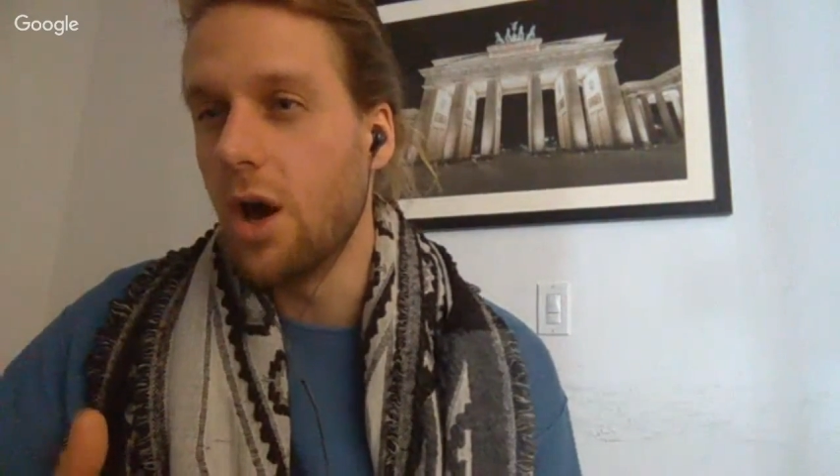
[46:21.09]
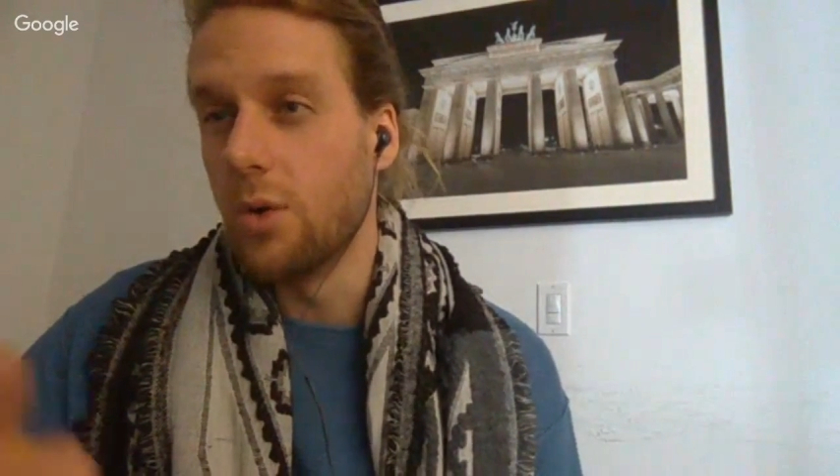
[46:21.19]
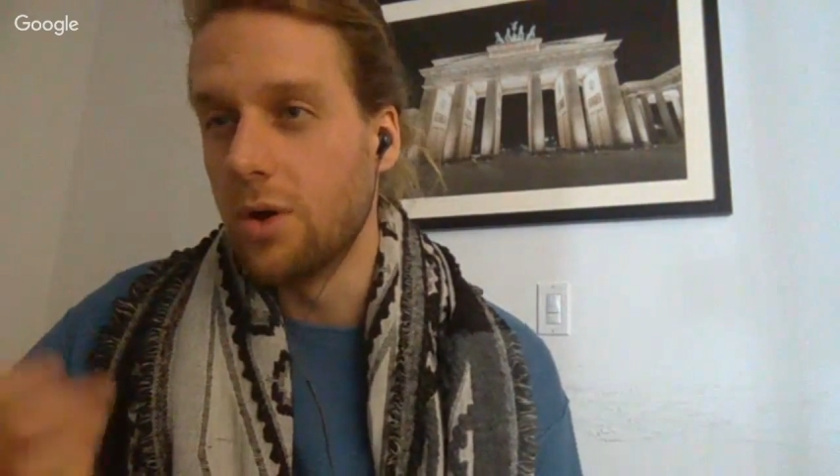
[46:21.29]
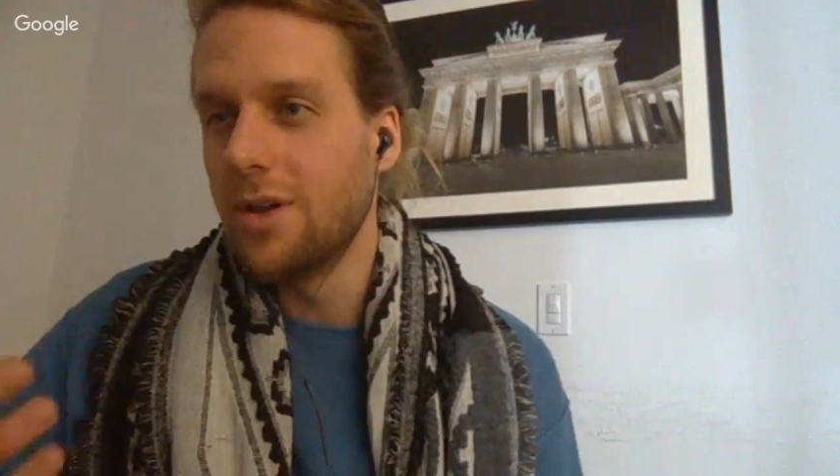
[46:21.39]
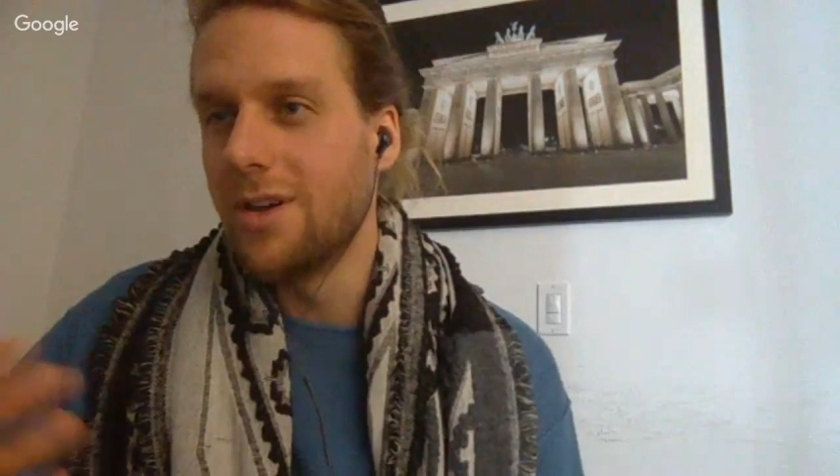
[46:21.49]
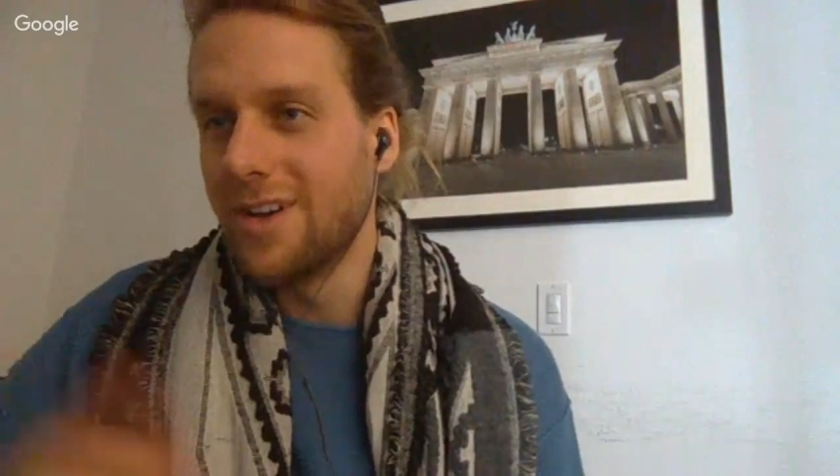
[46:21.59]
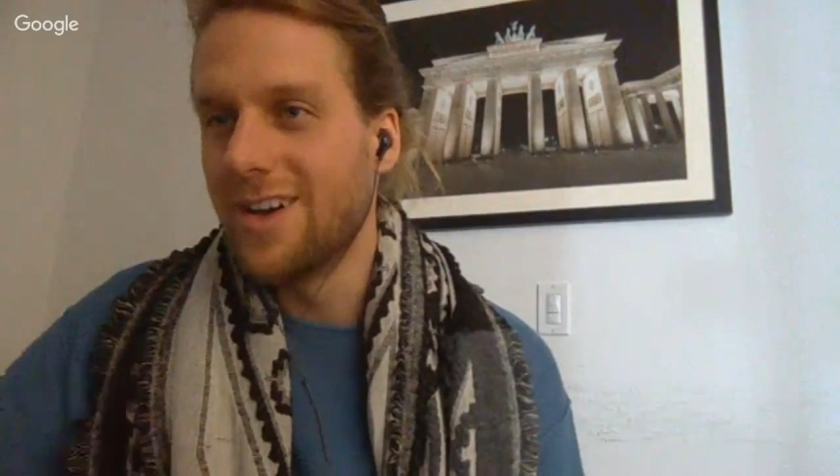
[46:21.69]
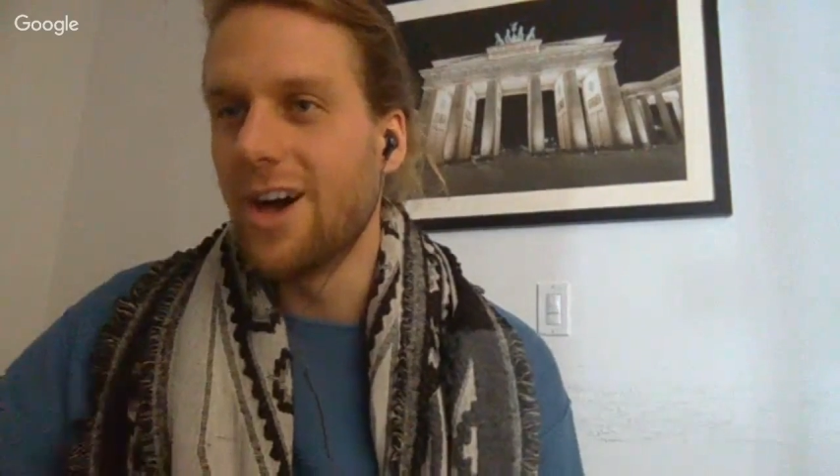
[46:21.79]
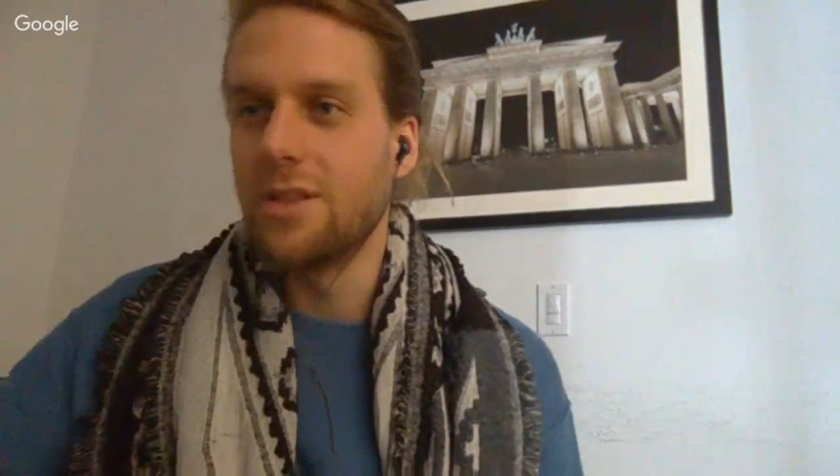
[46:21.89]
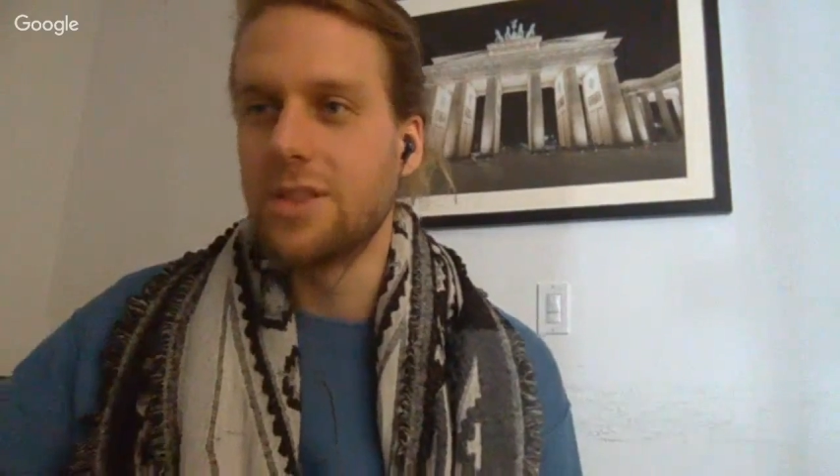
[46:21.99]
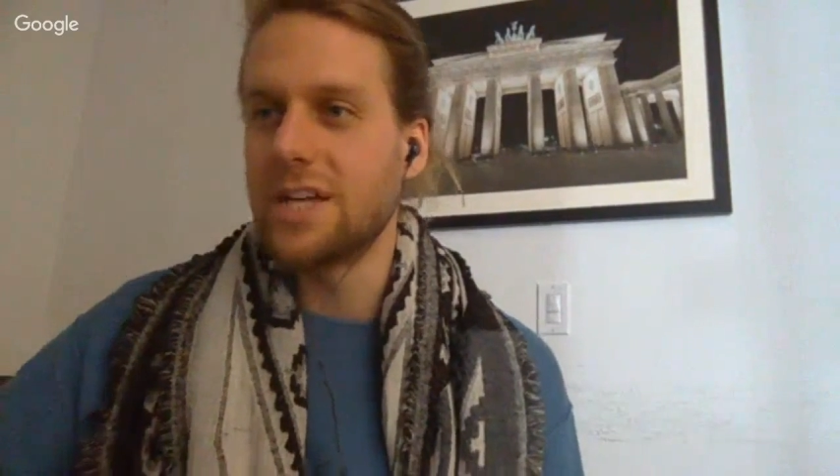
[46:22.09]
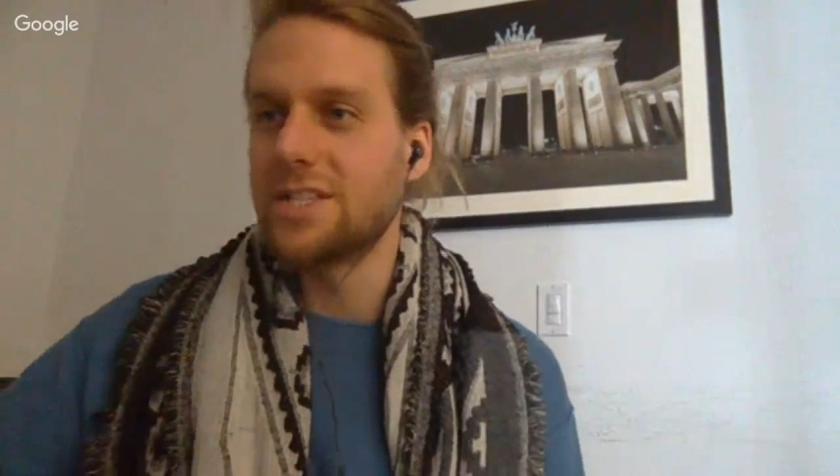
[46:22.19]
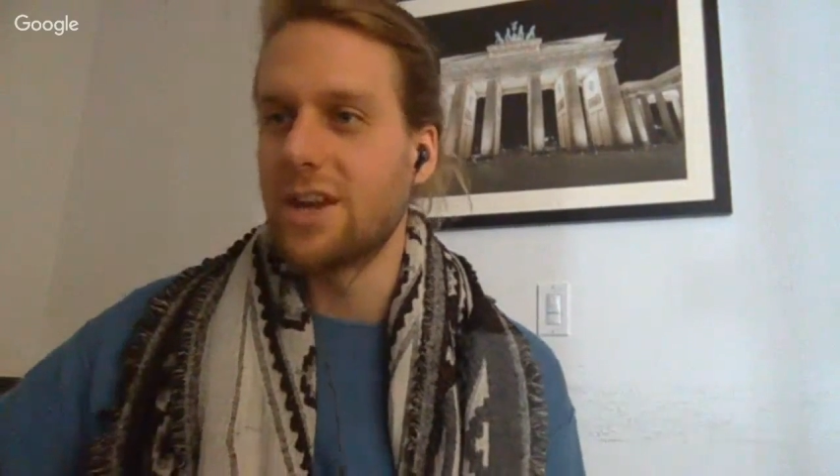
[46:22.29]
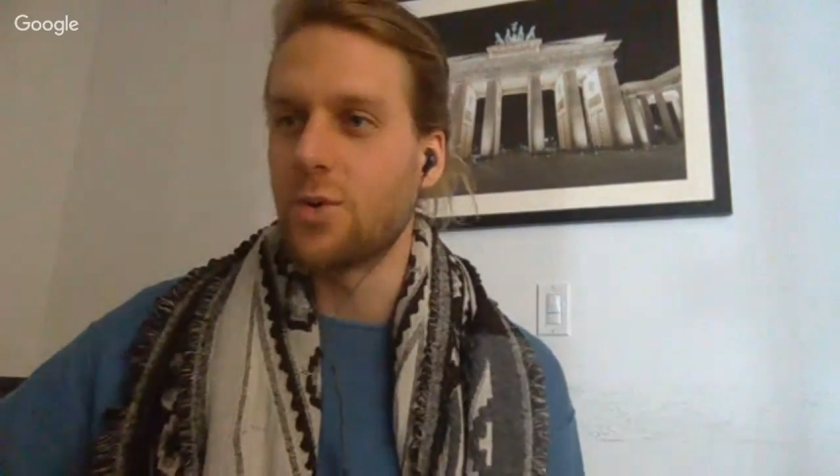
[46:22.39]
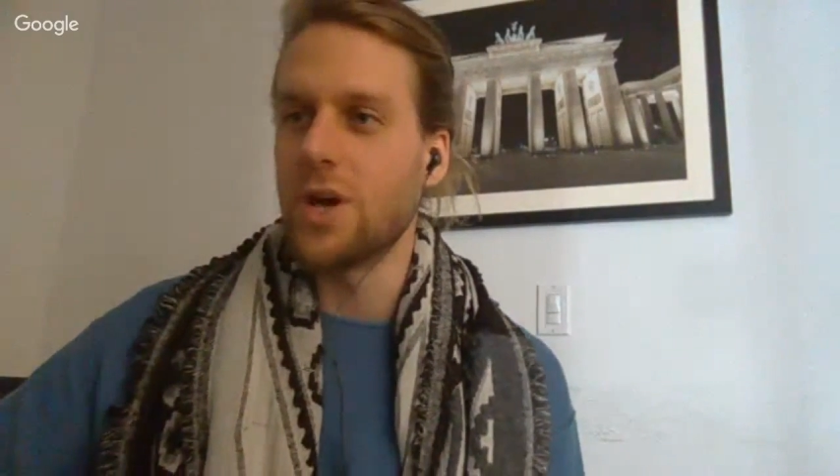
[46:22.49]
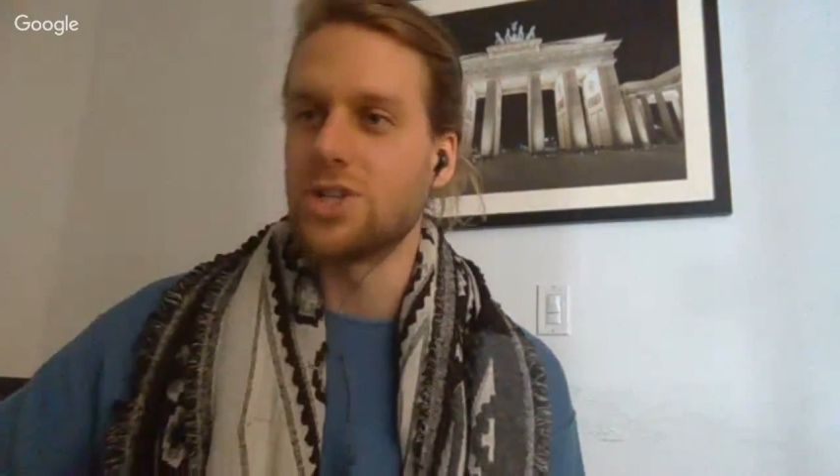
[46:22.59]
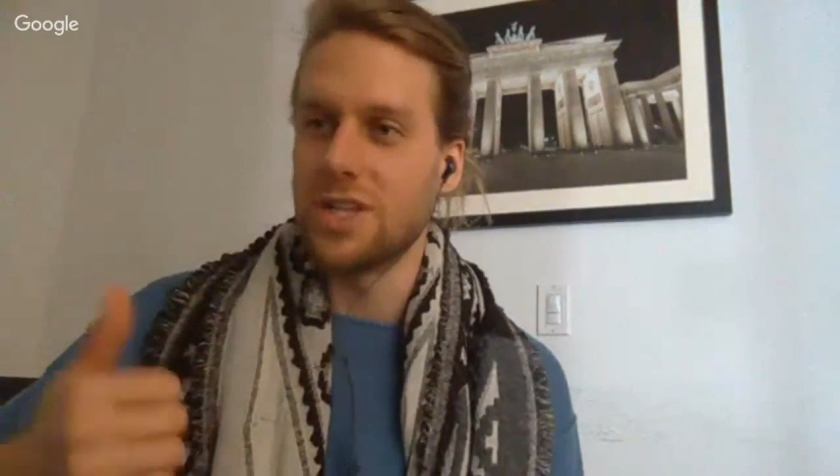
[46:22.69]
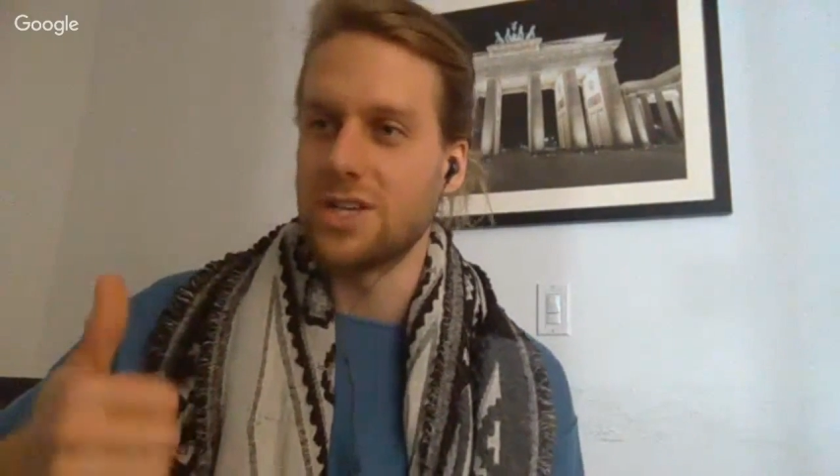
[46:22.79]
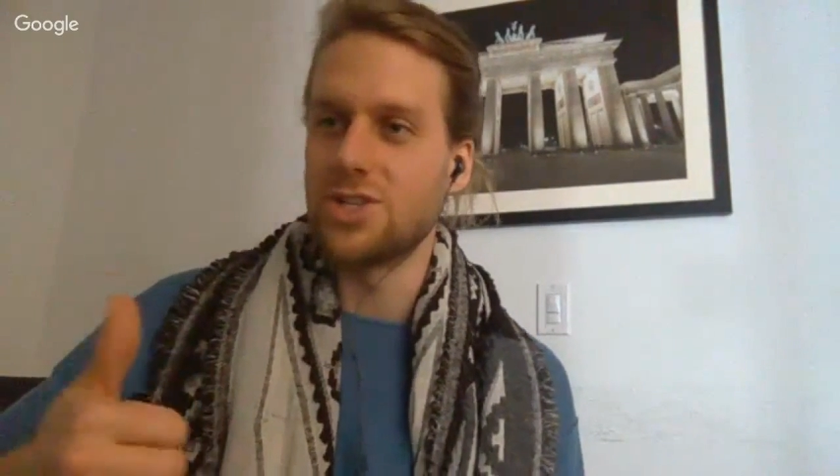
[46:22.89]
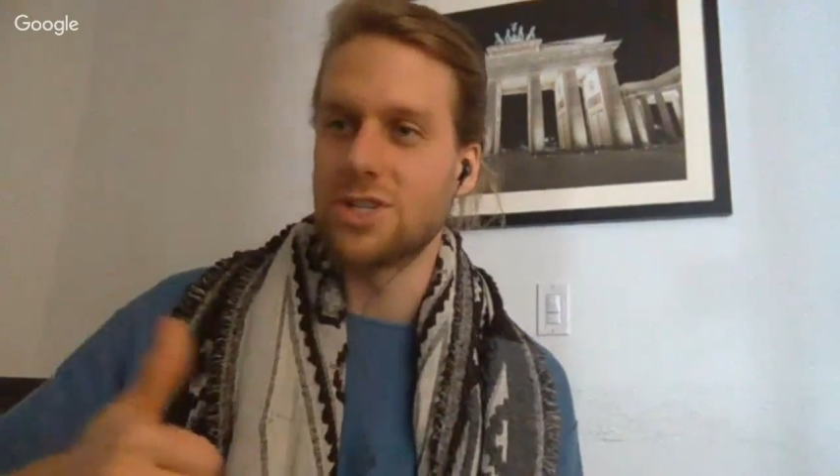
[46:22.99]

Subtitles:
Oh, that's not a question.